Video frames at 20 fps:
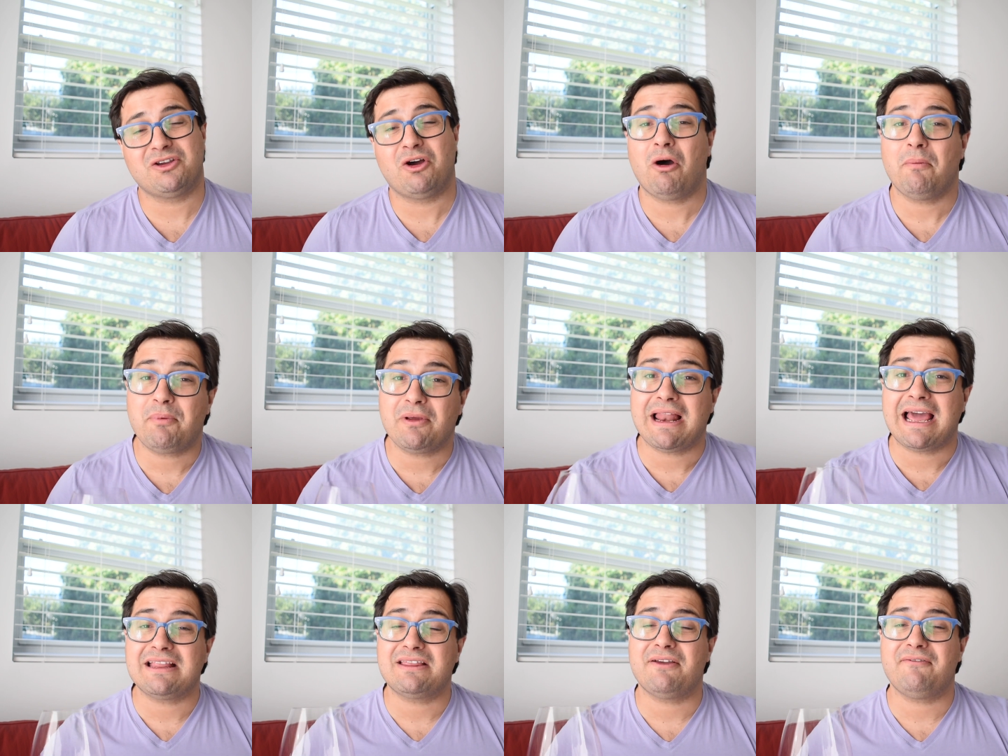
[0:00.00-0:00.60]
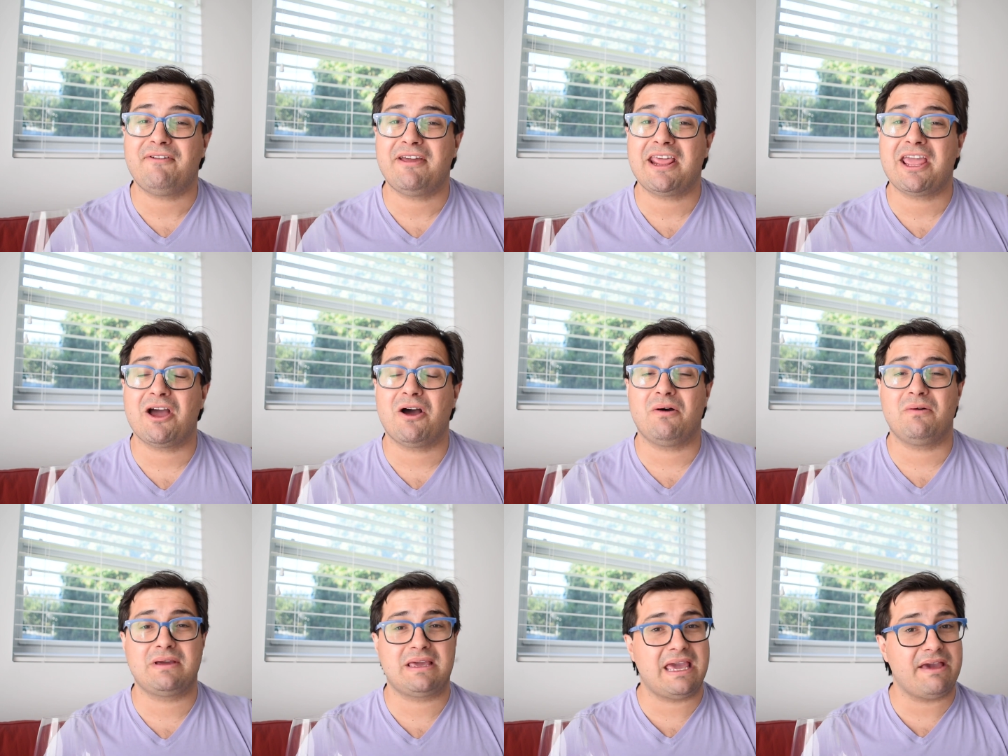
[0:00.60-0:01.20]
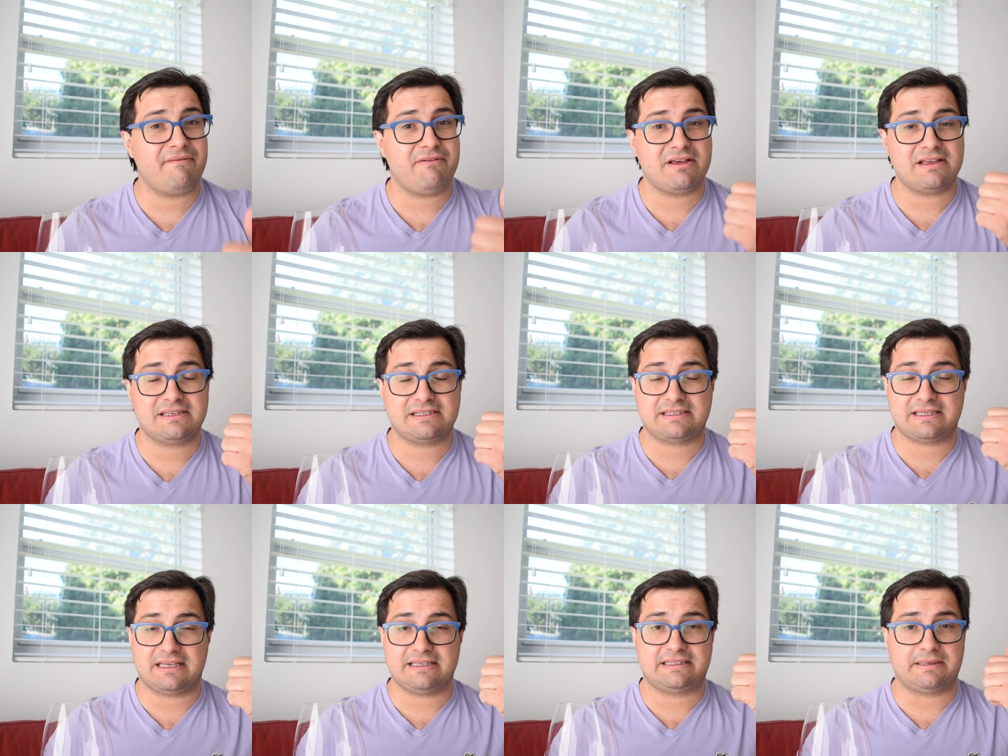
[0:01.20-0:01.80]
So hope you liked the video. Give
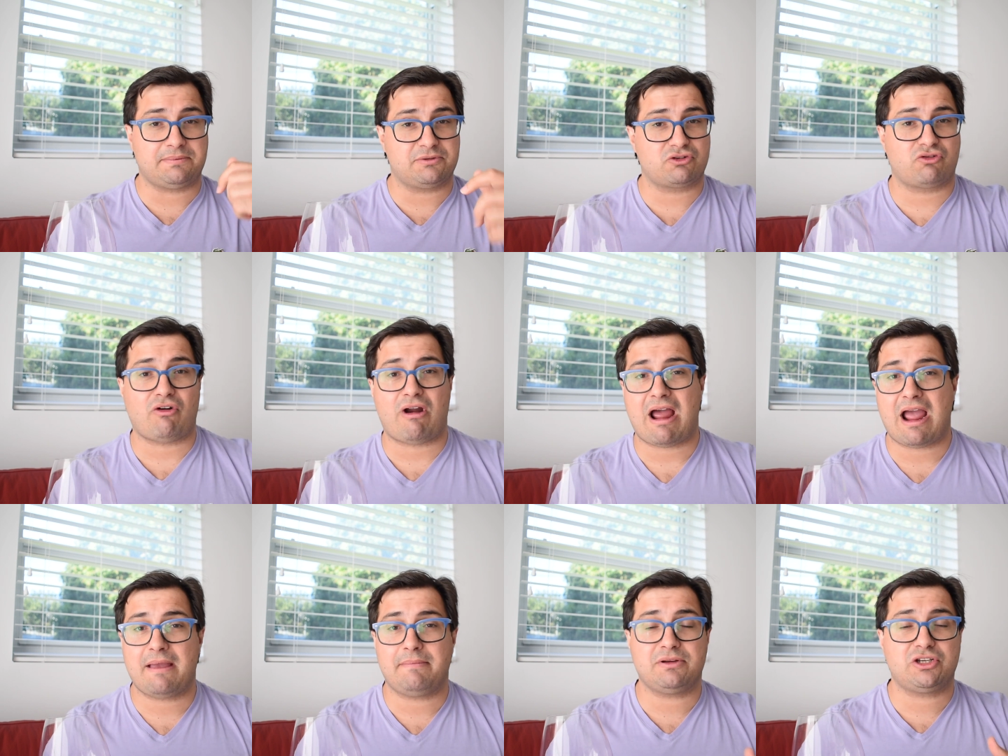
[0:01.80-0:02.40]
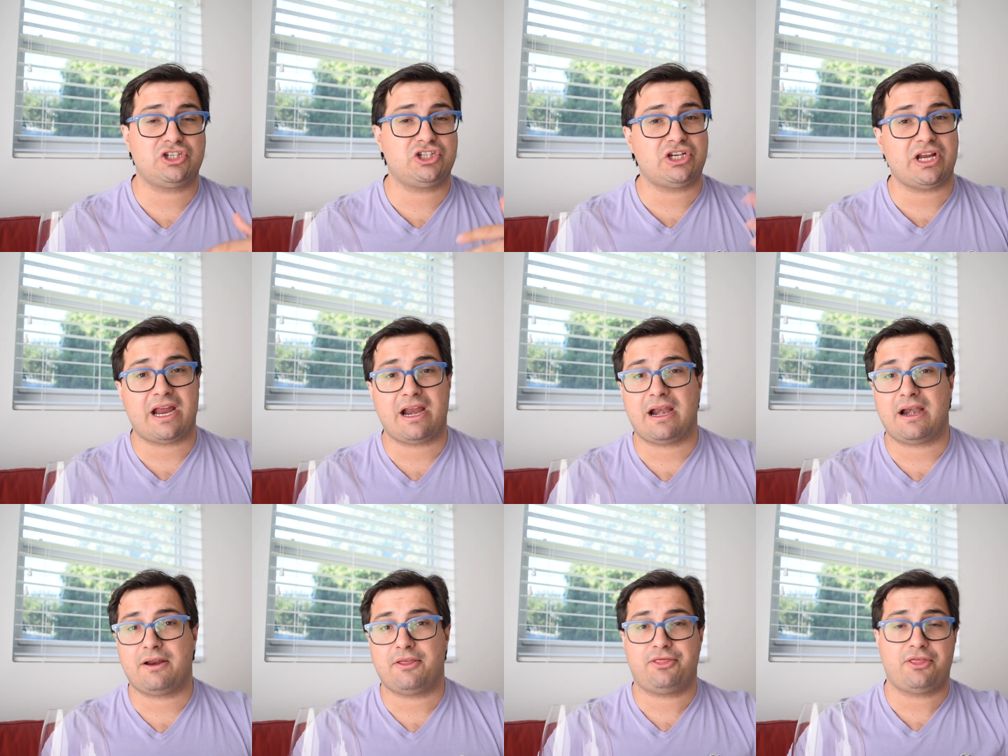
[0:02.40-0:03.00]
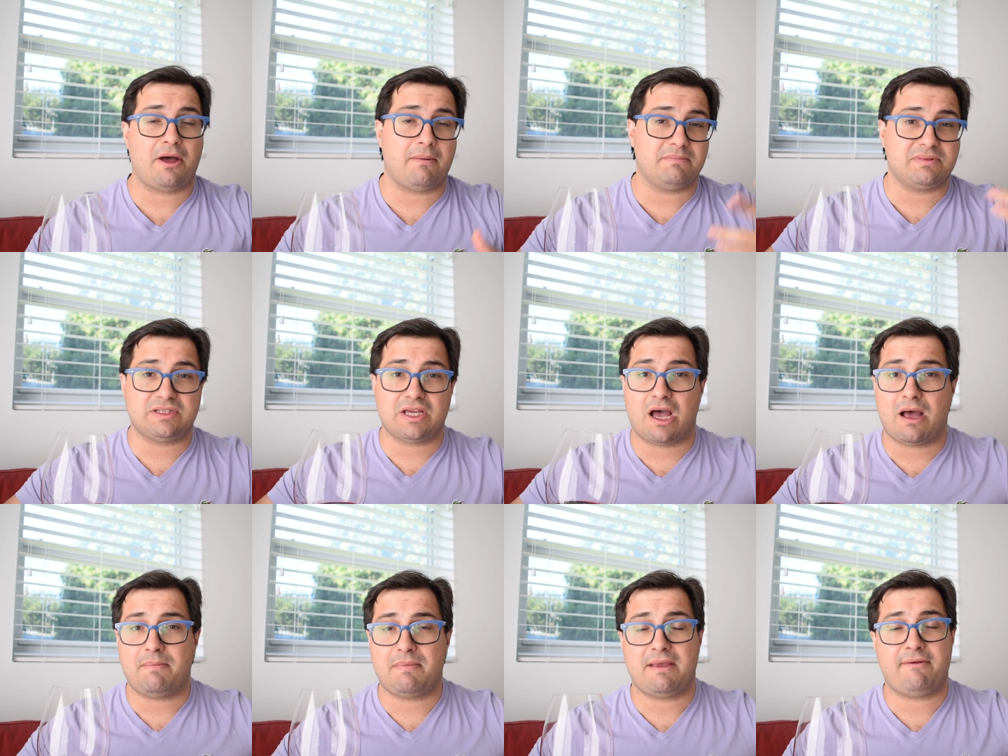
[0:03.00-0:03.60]
us a subscribe, share, thumbs
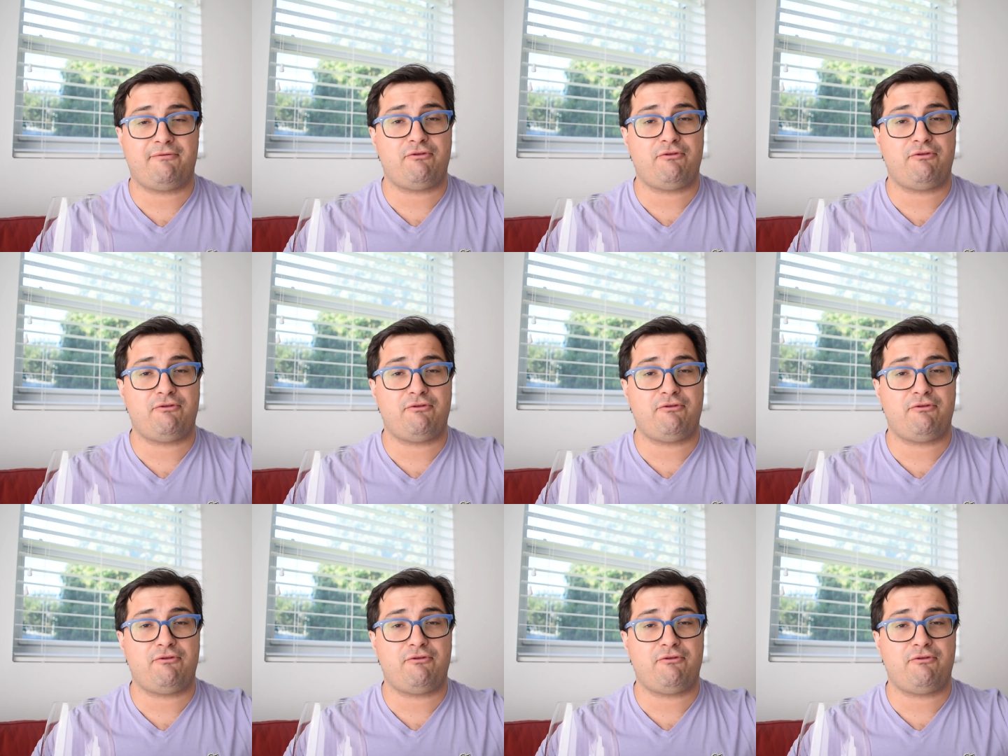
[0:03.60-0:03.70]
up.